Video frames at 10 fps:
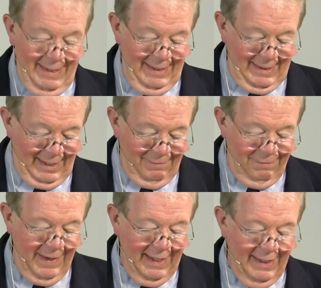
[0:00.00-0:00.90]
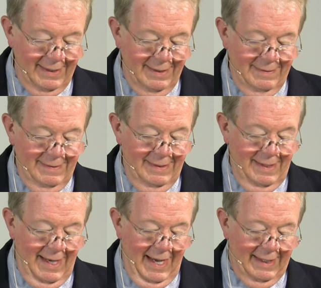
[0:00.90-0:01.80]
and I feel it,
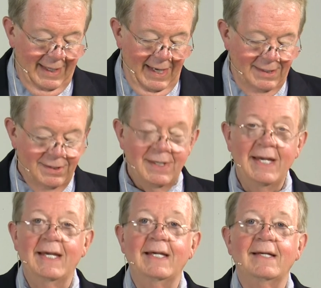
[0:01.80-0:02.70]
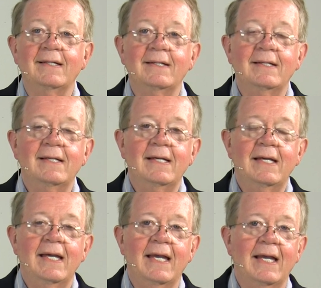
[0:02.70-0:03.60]
and I see
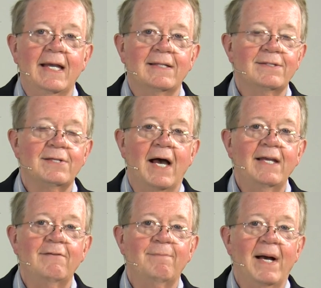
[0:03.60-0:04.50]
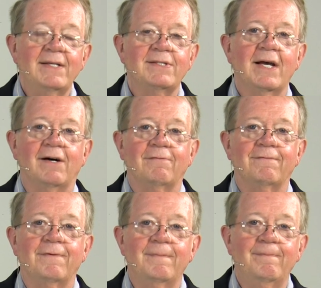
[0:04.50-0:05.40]
inside of
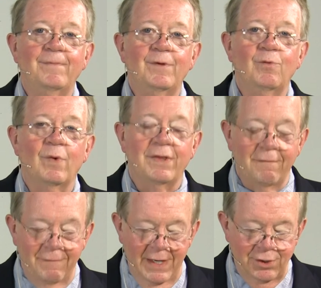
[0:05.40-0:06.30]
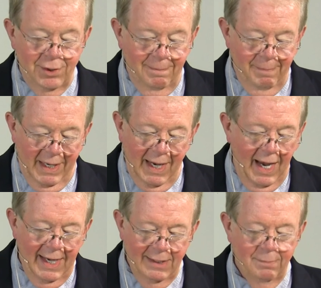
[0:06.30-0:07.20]
myself with a vision
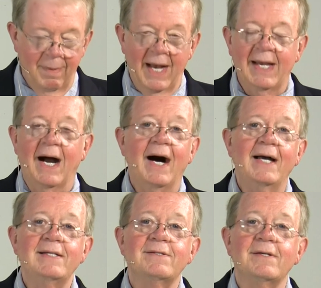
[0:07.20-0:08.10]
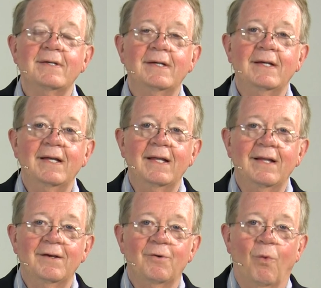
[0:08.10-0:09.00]
behind my eyes
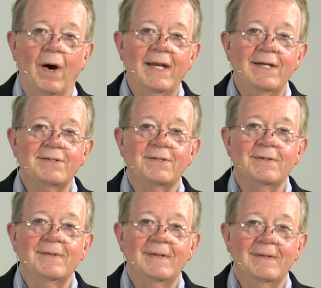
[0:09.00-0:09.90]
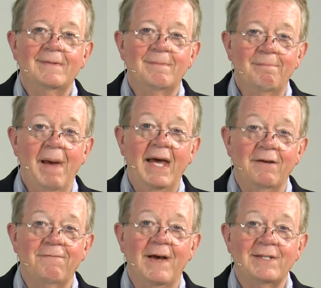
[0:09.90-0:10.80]
what is
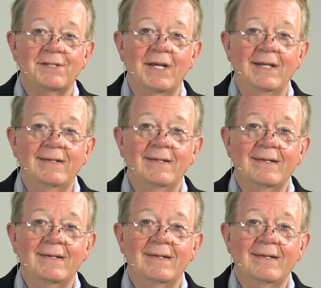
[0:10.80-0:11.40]
manifesting